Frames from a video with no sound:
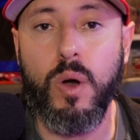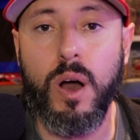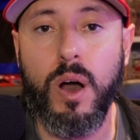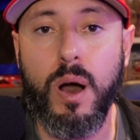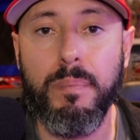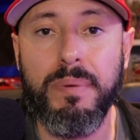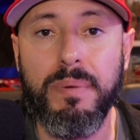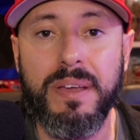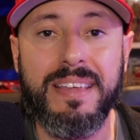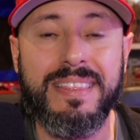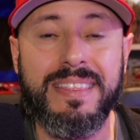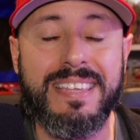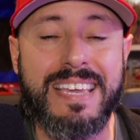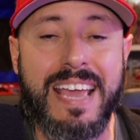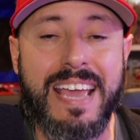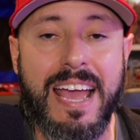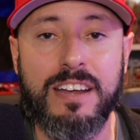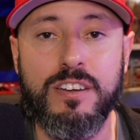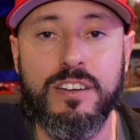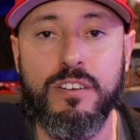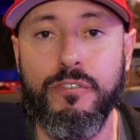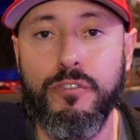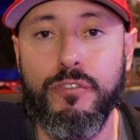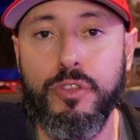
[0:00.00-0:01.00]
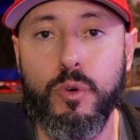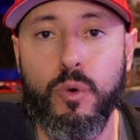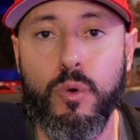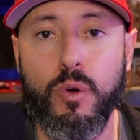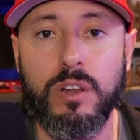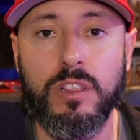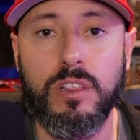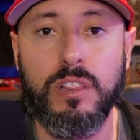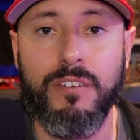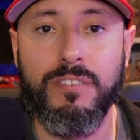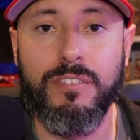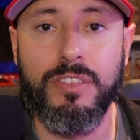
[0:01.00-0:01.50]
up at the end of
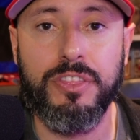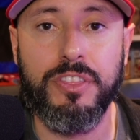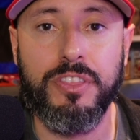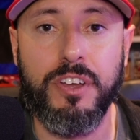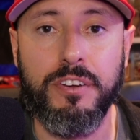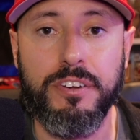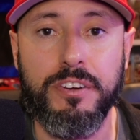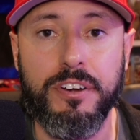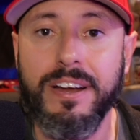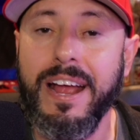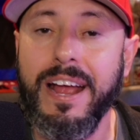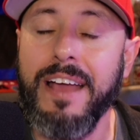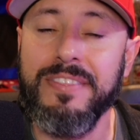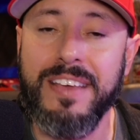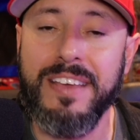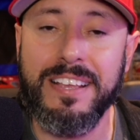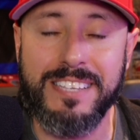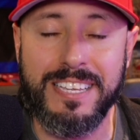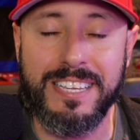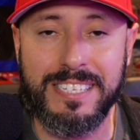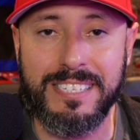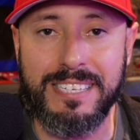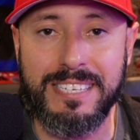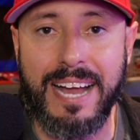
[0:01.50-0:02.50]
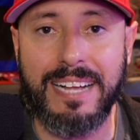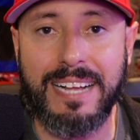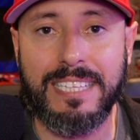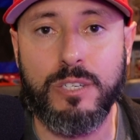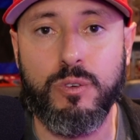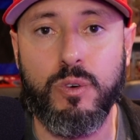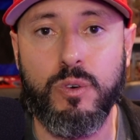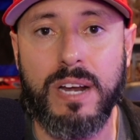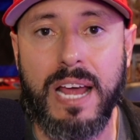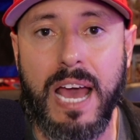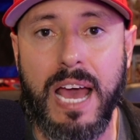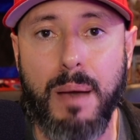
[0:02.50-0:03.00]
Thor Love and Thunder, and that's exactly
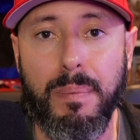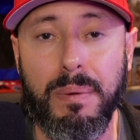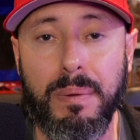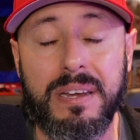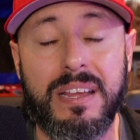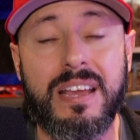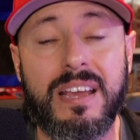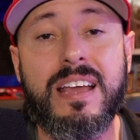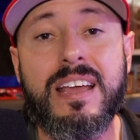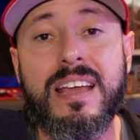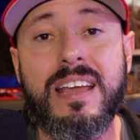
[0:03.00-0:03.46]
what happened.